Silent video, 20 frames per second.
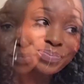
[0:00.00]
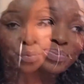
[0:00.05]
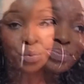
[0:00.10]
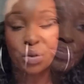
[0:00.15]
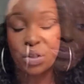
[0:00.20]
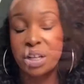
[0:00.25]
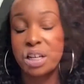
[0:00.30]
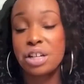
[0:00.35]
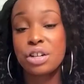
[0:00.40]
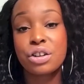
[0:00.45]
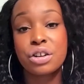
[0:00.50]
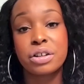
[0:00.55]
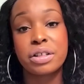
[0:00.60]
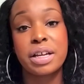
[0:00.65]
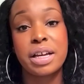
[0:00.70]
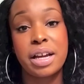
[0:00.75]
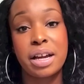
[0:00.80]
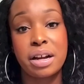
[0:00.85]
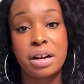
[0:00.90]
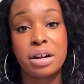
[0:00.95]
With any
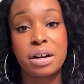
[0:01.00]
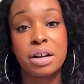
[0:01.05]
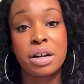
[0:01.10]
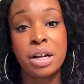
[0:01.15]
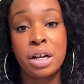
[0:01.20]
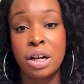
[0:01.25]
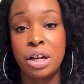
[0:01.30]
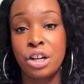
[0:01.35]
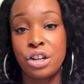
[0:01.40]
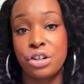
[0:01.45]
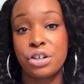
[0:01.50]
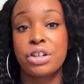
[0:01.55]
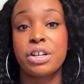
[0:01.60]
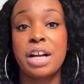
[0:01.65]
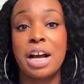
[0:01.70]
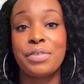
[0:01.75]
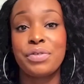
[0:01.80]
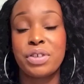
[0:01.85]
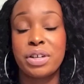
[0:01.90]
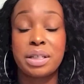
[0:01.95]
curly hair, you're
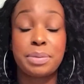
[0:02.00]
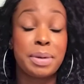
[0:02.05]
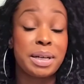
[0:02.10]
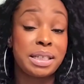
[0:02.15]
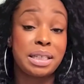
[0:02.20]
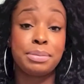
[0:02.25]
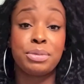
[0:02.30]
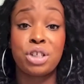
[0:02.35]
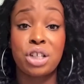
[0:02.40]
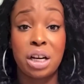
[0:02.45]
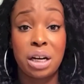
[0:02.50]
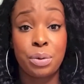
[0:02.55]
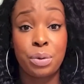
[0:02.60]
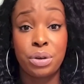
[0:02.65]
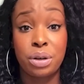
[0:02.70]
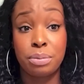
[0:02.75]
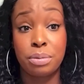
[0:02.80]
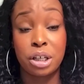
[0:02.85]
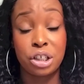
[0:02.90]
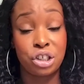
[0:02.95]
gonna have to expect some shedding when
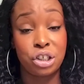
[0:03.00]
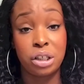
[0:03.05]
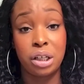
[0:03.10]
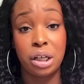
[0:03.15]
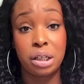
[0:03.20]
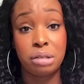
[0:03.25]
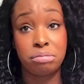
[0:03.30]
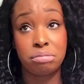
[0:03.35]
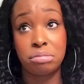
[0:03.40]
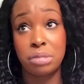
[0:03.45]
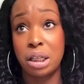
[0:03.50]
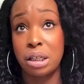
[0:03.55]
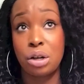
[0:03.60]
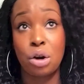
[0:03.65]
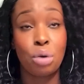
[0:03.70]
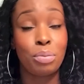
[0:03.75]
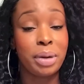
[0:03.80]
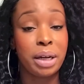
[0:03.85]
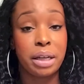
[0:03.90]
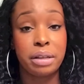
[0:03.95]
you're brushing it and
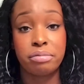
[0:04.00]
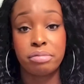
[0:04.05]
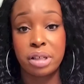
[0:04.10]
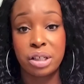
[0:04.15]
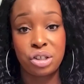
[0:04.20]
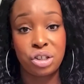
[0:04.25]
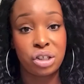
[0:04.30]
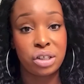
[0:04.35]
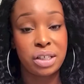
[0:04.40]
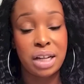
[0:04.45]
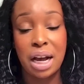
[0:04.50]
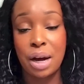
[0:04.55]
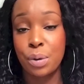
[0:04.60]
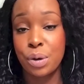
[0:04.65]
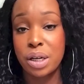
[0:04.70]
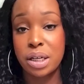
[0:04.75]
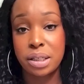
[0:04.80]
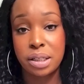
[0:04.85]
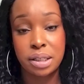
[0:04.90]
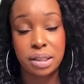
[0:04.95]
combing it. It's just how it
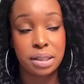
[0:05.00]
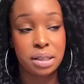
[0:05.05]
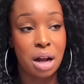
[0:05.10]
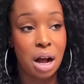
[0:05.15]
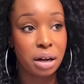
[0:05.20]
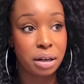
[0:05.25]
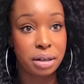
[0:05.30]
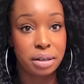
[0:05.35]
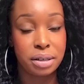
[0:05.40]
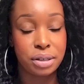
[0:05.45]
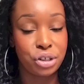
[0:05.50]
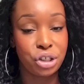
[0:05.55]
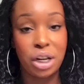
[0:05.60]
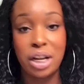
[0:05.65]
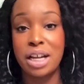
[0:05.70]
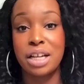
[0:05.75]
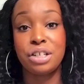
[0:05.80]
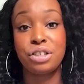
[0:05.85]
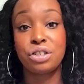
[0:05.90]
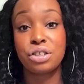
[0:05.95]
is. It's not gonna
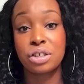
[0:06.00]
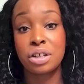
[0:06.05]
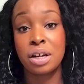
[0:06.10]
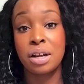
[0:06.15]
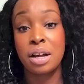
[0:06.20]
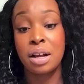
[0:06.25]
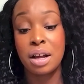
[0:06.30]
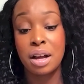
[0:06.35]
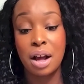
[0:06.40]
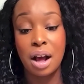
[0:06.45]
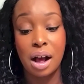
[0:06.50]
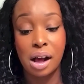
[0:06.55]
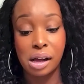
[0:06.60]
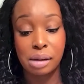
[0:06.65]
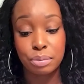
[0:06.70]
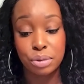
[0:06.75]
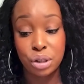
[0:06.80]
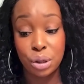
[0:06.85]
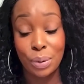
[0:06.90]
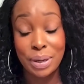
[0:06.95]
change.
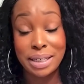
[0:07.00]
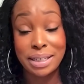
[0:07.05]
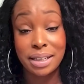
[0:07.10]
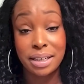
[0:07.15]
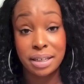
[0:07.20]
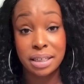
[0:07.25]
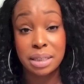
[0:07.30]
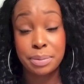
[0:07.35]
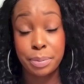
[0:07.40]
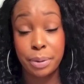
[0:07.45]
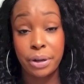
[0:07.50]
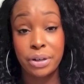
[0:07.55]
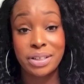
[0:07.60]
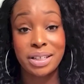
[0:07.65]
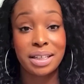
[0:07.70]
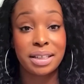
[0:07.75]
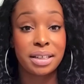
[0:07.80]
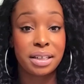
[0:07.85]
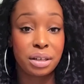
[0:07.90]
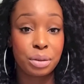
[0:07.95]
So I did experience
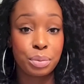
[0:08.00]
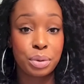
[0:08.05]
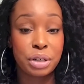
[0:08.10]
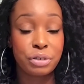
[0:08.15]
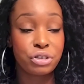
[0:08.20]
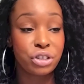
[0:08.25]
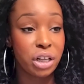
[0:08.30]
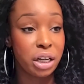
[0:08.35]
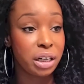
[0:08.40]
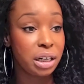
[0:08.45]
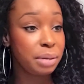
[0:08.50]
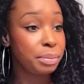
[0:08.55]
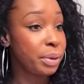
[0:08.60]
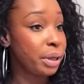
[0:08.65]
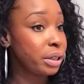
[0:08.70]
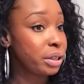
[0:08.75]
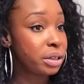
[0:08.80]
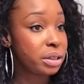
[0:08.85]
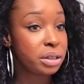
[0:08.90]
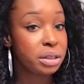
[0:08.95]
a little bit of shedding,
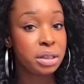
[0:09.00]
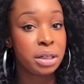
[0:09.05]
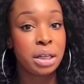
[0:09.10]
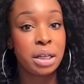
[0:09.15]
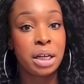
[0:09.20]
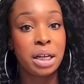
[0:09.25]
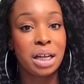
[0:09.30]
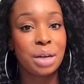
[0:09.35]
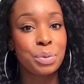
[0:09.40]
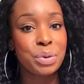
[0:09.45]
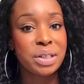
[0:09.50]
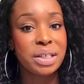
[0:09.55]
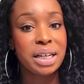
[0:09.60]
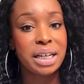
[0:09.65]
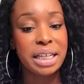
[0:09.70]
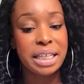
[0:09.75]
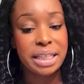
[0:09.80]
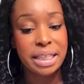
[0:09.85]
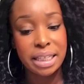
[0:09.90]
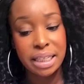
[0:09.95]
but it wasn't
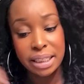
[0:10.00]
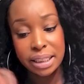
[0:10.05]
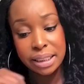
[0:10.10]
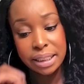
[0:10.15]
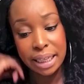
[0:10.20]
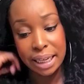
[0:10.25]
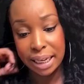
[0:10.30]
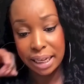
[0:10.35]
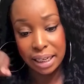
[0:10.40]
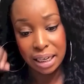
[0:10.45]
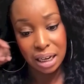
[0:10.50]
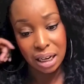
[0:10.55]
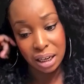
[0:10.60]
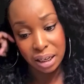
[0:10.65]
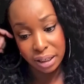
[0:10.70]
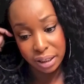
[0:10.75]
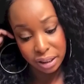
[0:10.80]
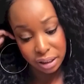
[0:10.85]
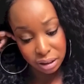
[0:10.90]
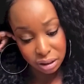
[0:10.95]
anything that
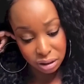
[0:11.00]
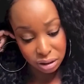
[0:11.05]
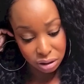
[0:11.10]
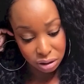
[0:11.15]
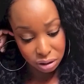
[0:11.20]
I